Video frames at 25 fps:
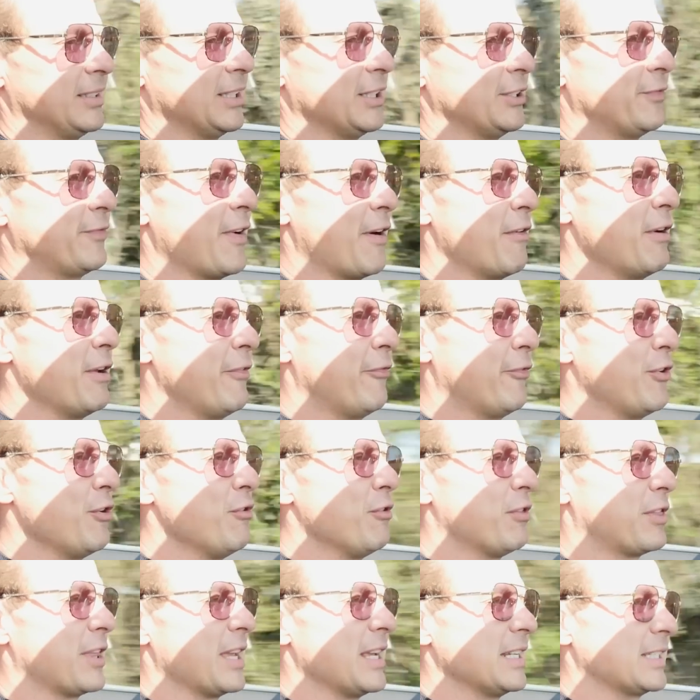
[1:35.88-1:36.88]
There's very
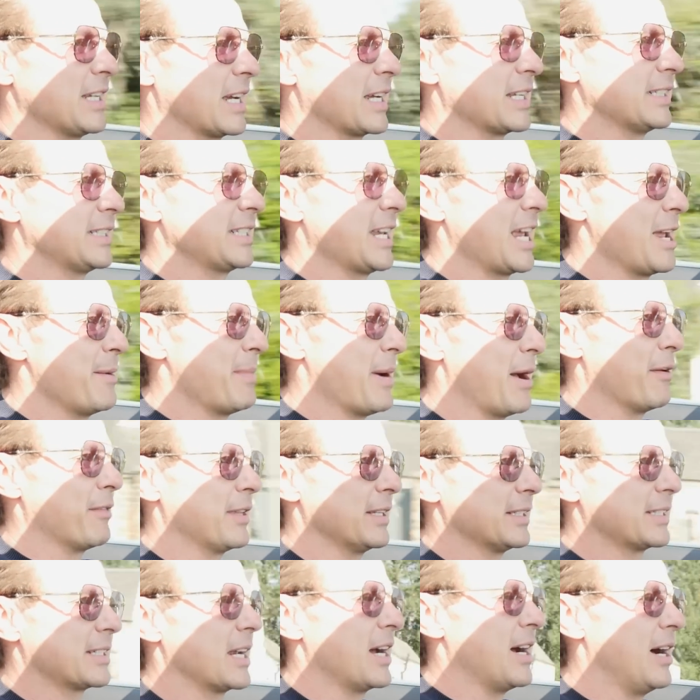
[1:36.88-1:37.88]
few things I can say about
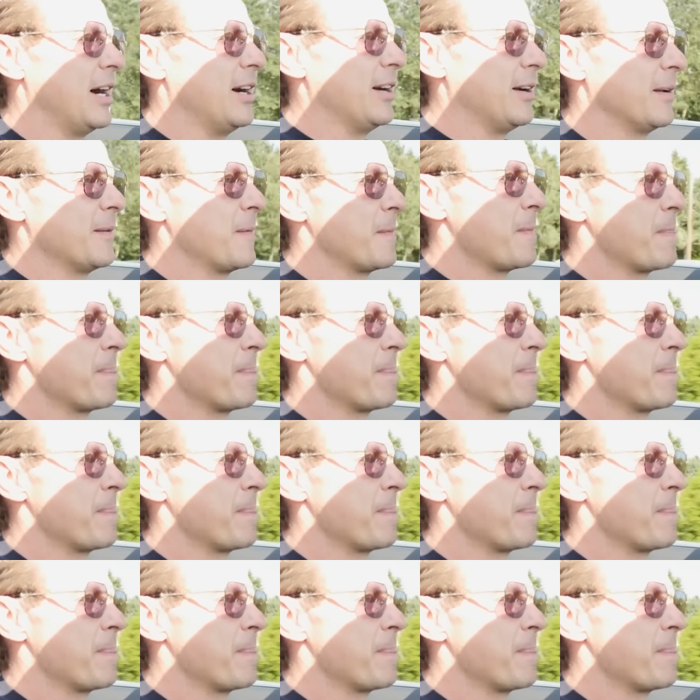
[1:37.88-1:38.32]
this car